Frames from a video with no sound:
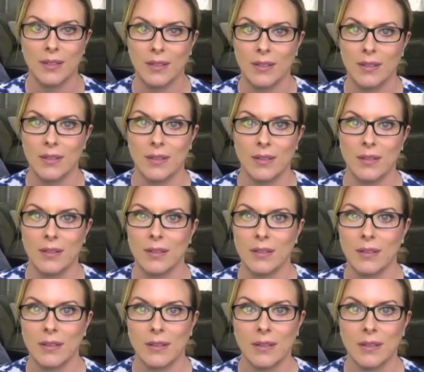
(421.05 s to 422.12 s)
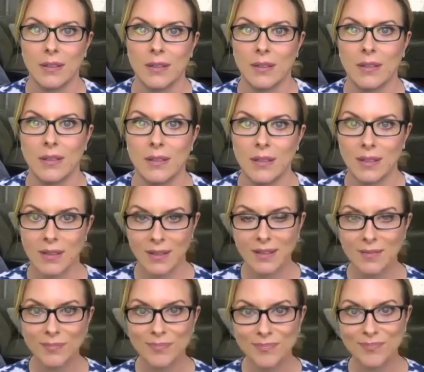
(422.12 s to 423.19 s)

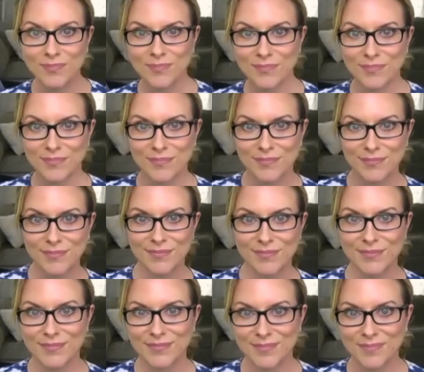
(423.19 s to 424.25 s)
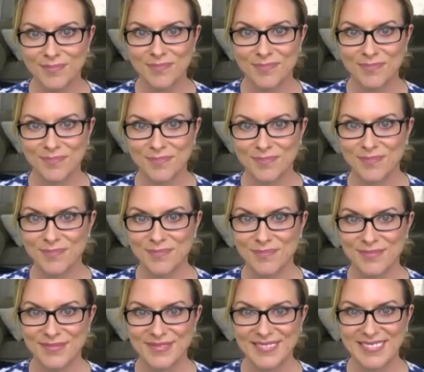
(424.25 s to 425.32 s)
[no speech]